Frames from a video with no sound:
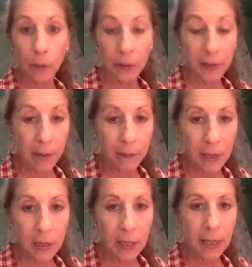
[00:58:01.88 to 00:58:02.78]
with
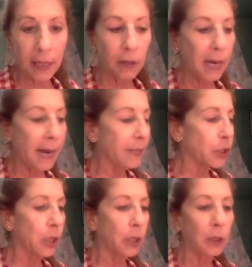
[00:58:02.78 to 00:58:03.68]
Amnesty
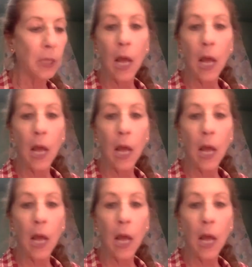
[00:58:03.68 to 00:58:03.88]
International.